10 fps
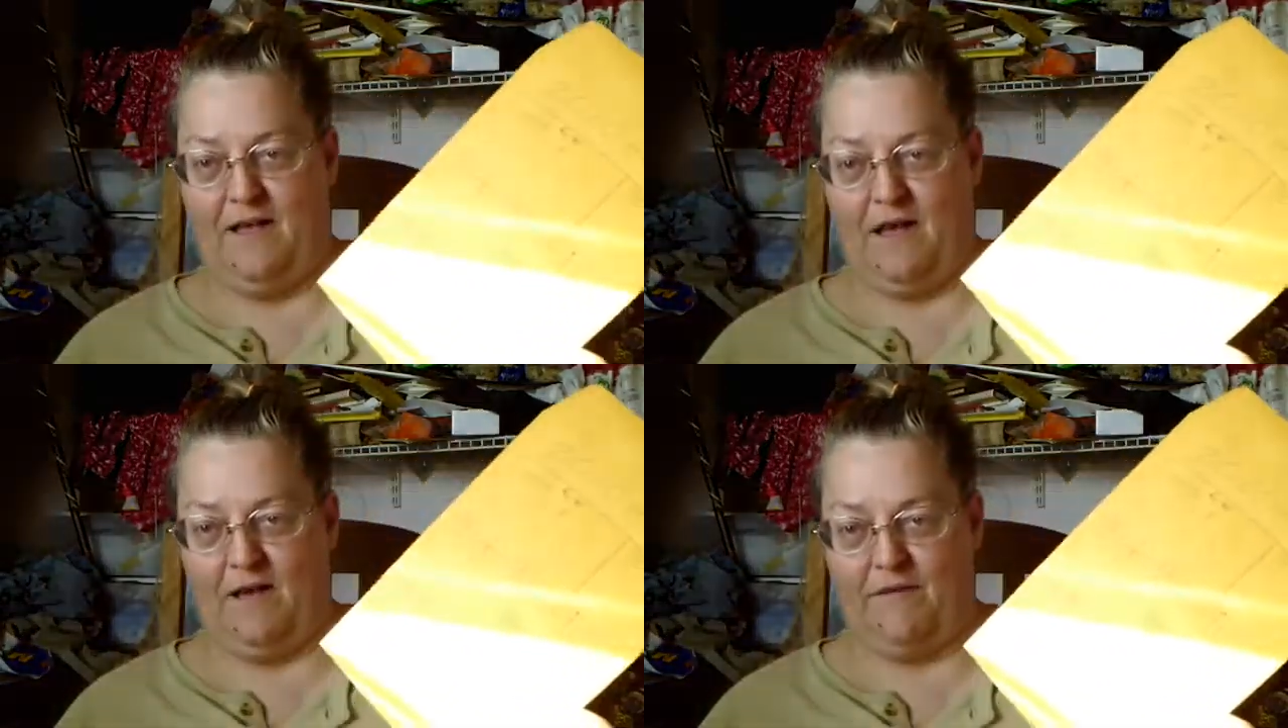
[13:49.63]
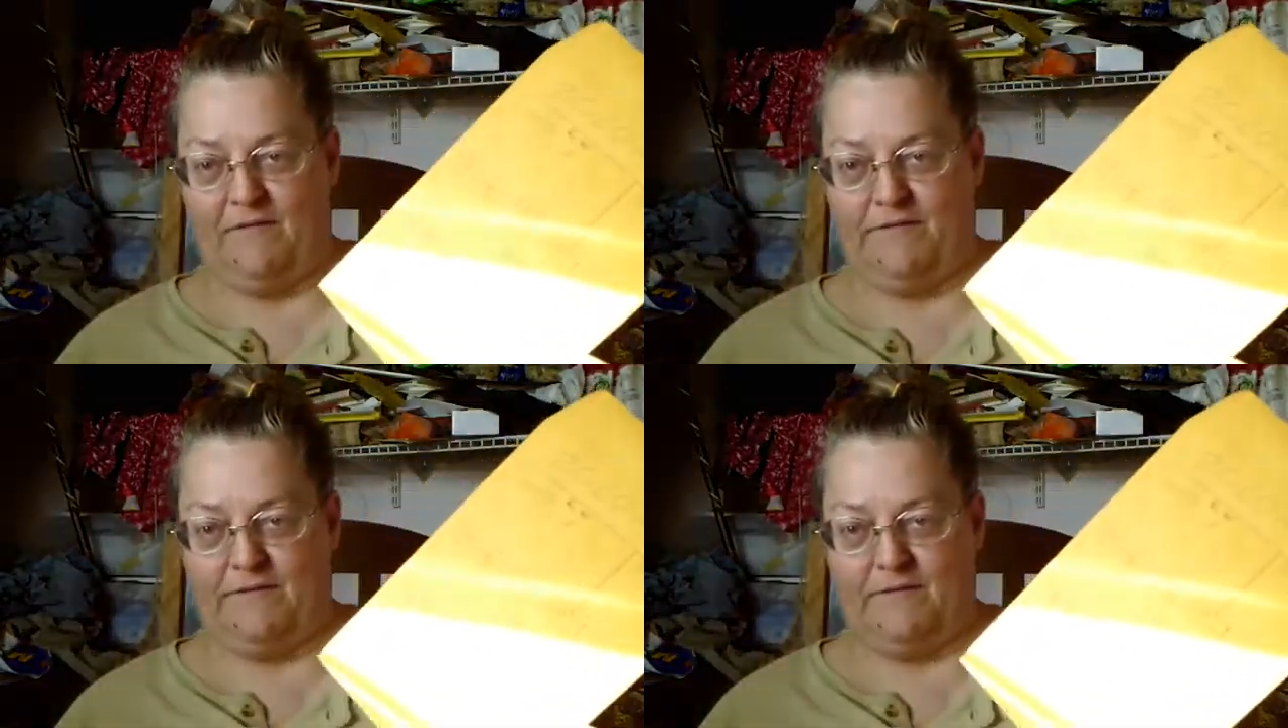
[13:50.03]
of
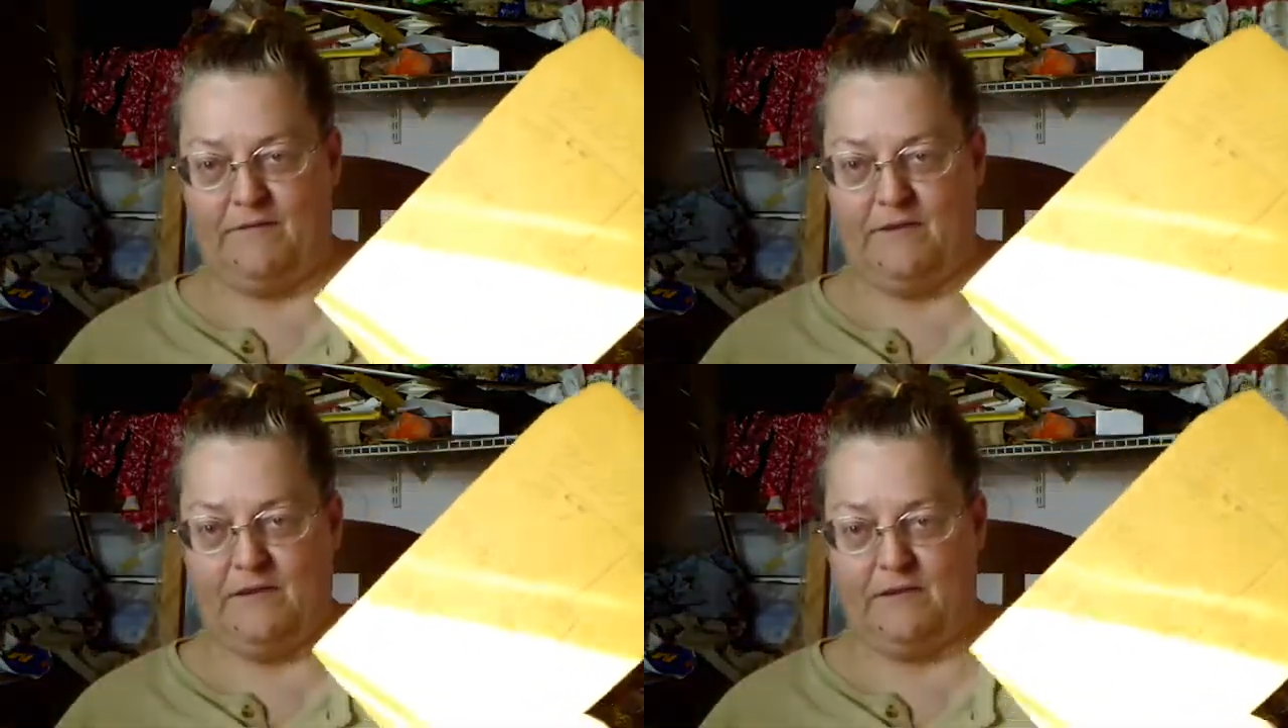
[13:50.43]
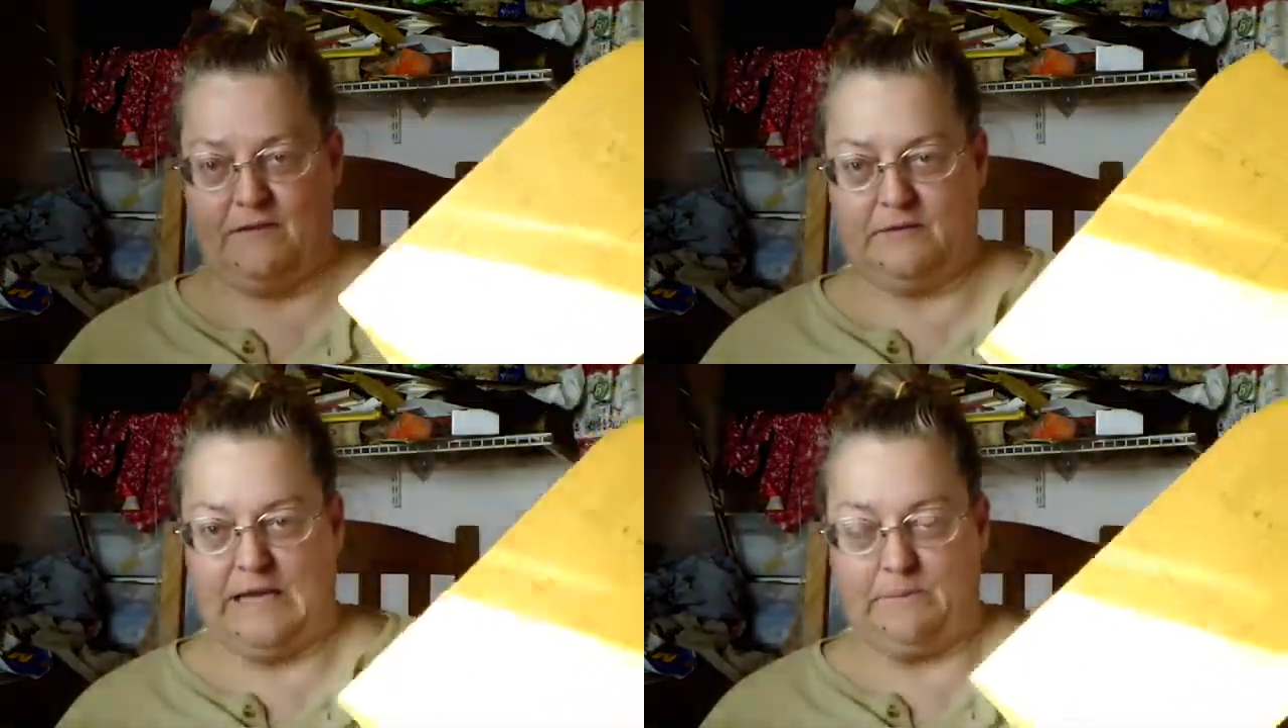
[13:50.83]

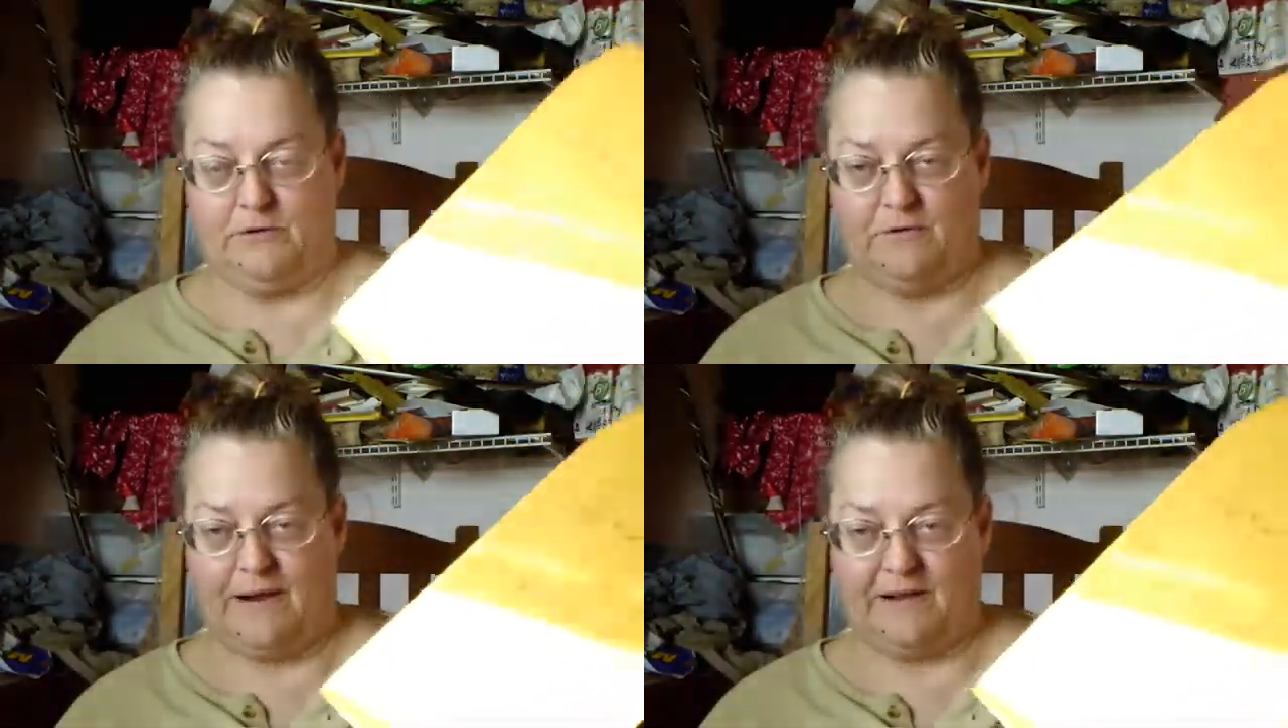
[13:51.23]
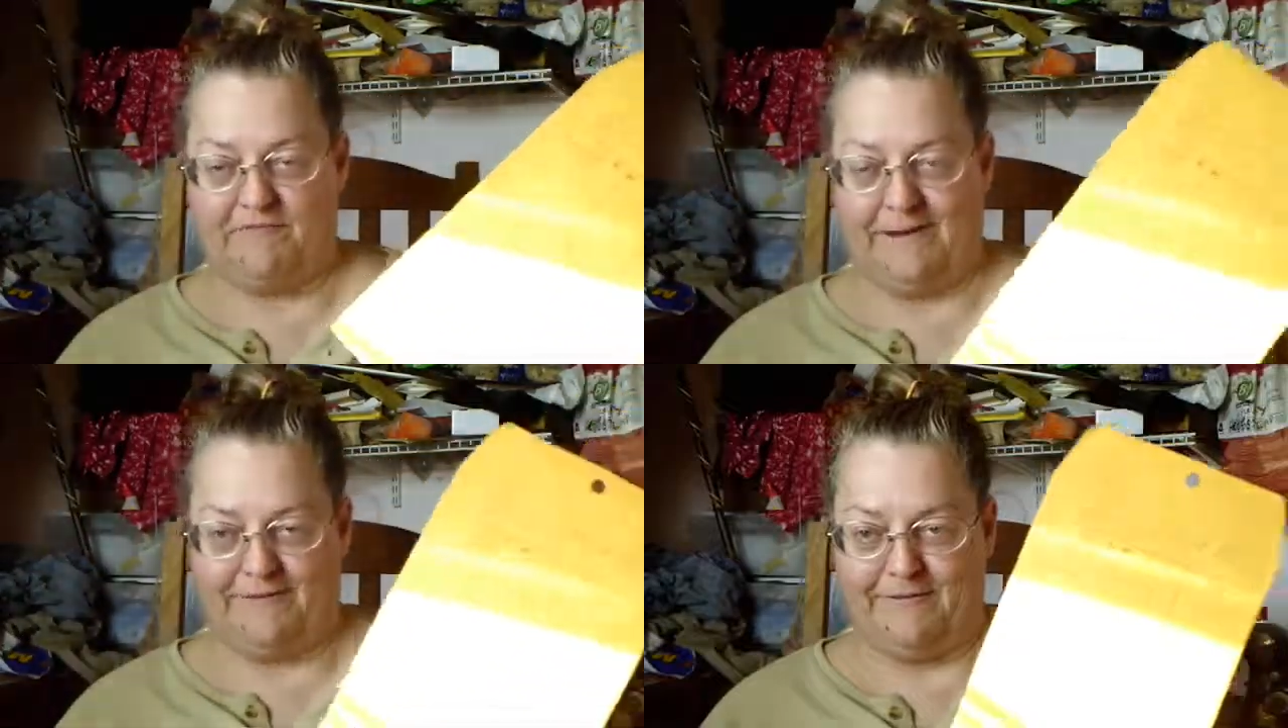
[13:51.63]
keeping track of
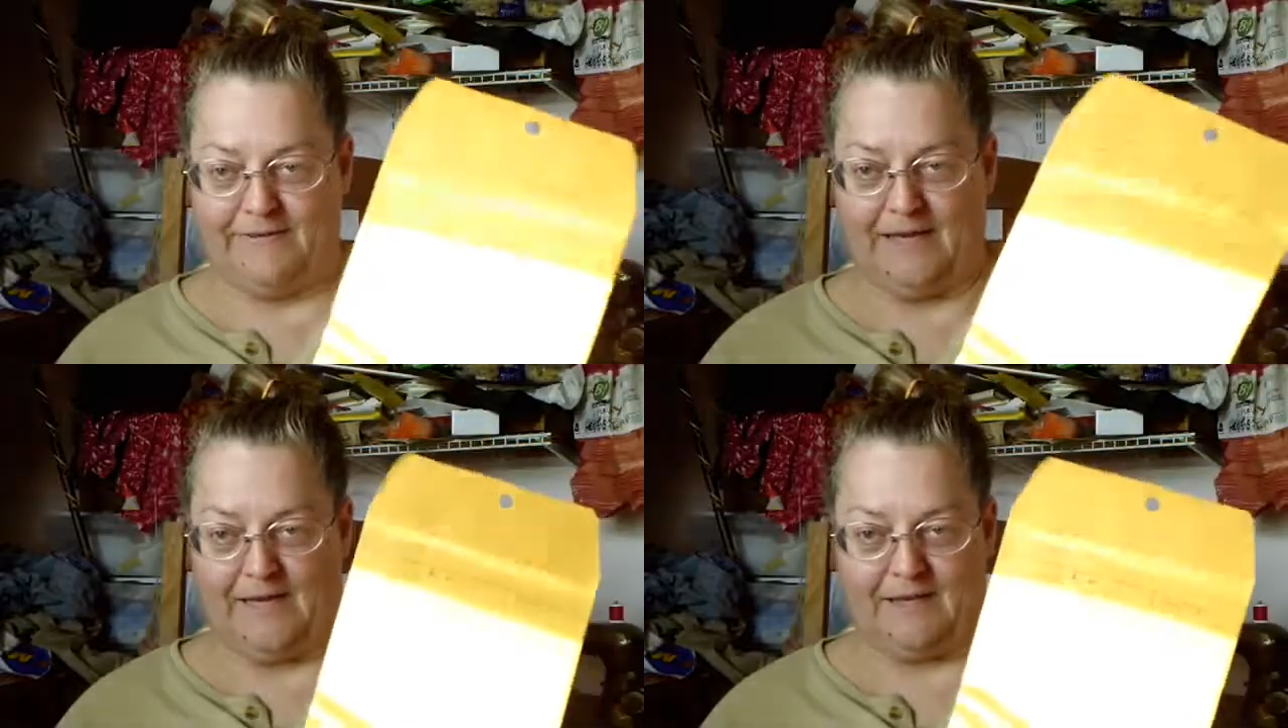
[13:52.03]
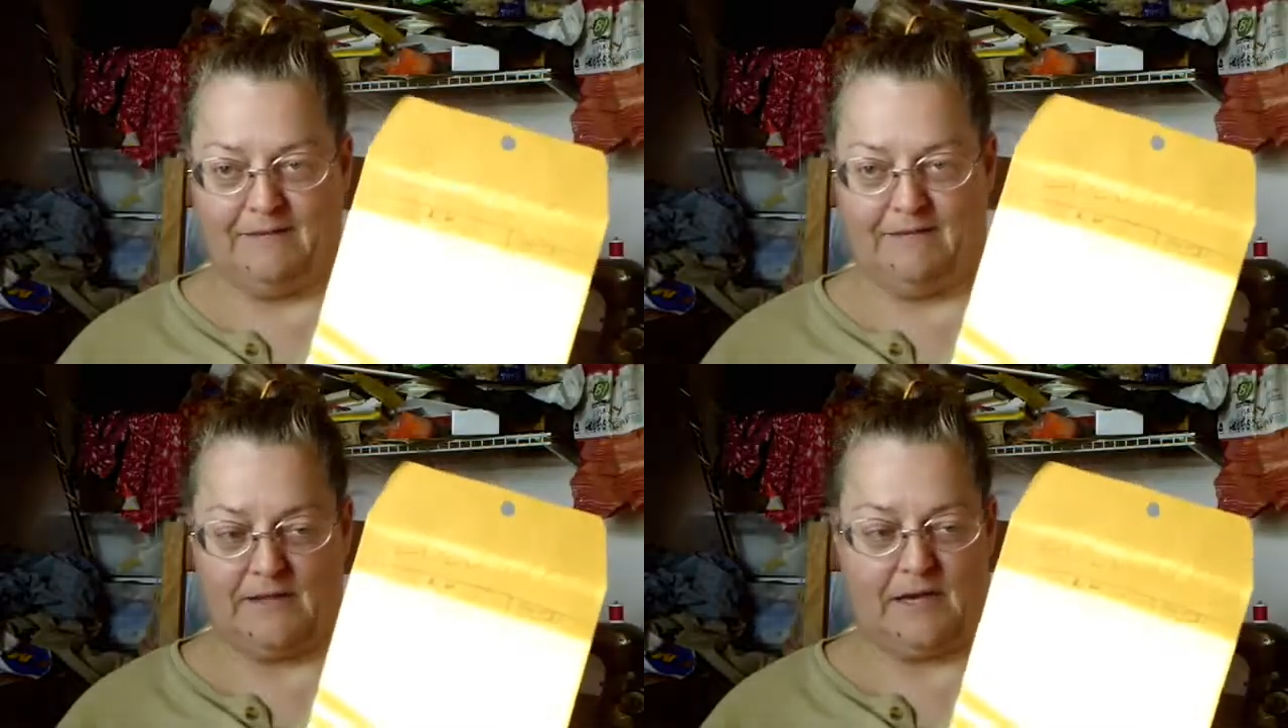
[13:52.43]
my feed
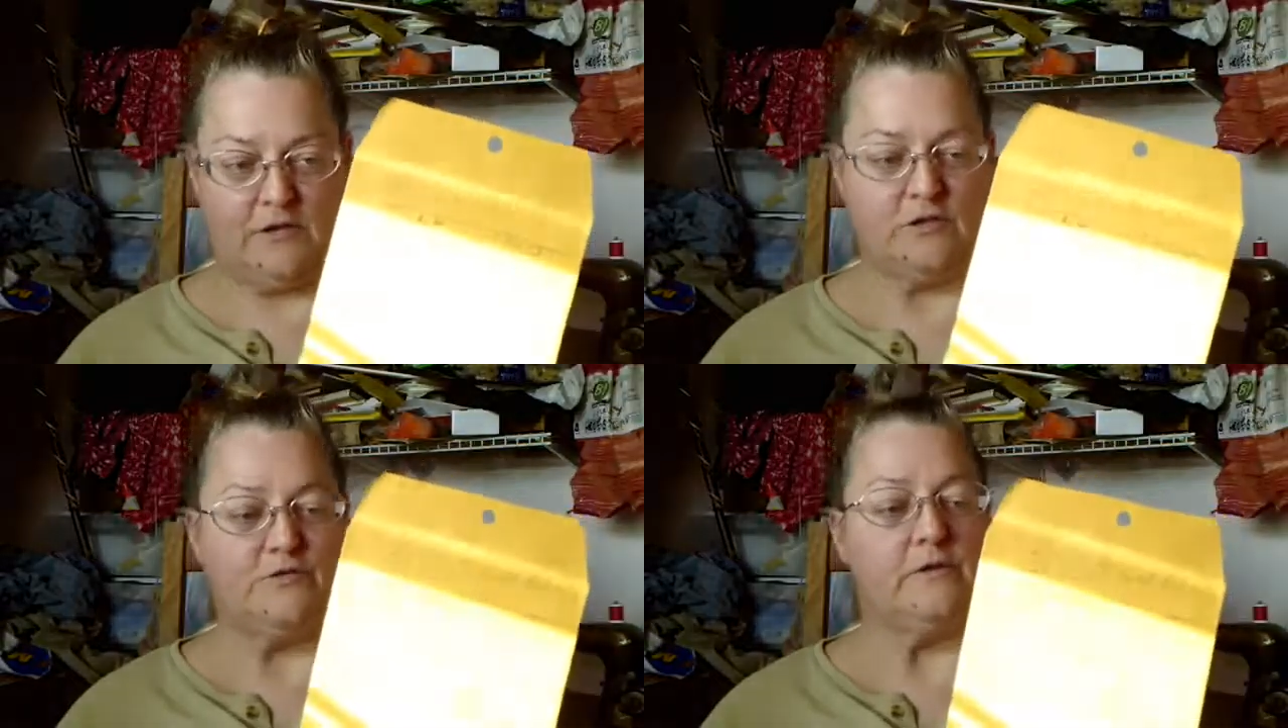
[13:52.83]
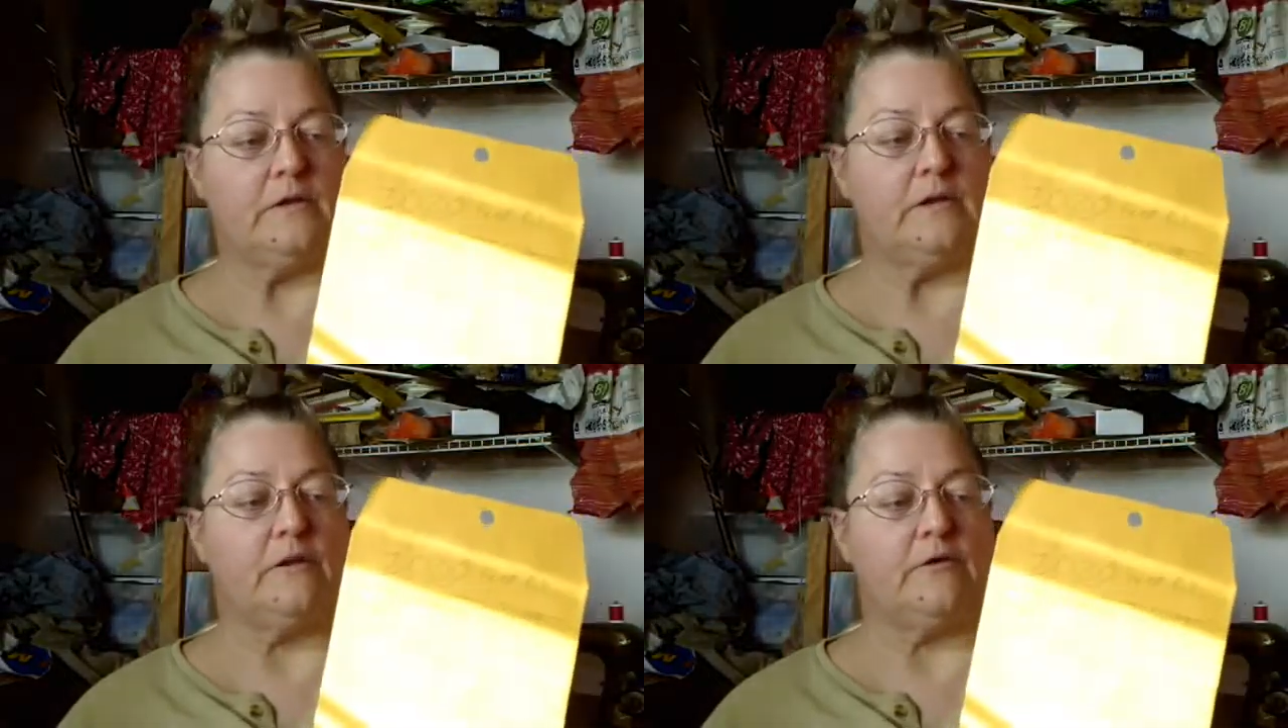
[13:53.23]
that I use for the
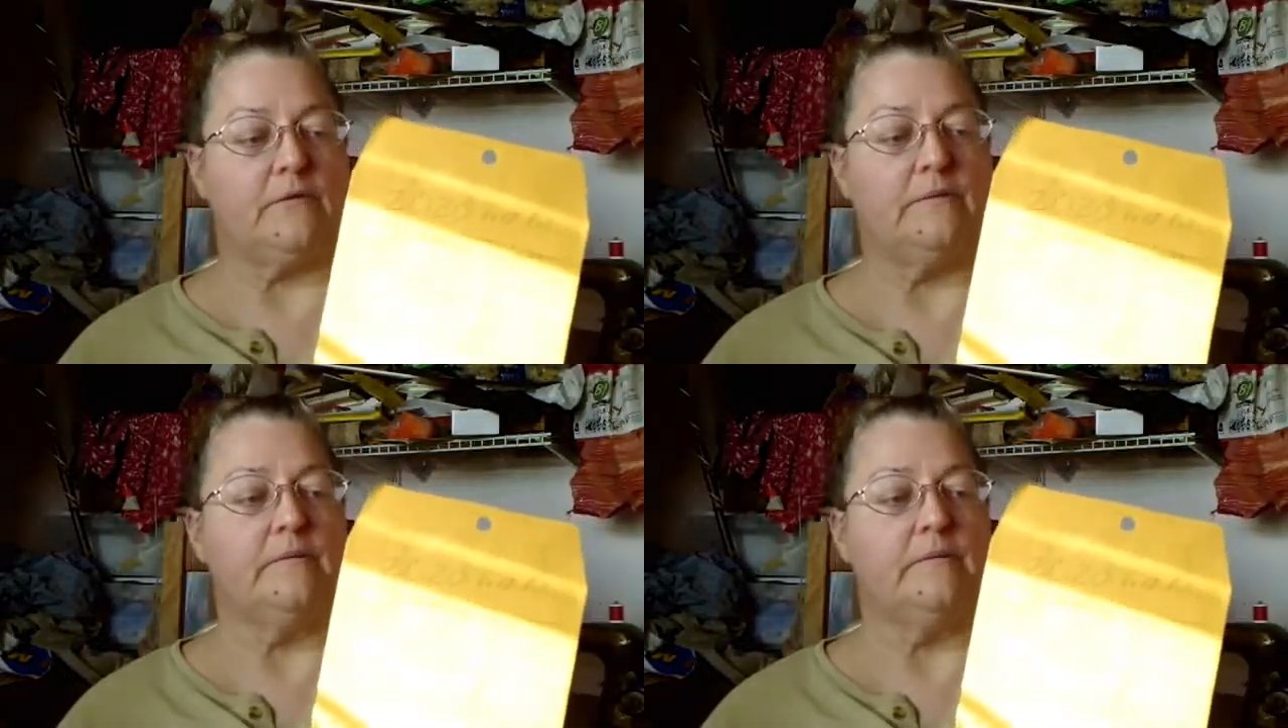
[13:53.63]
year.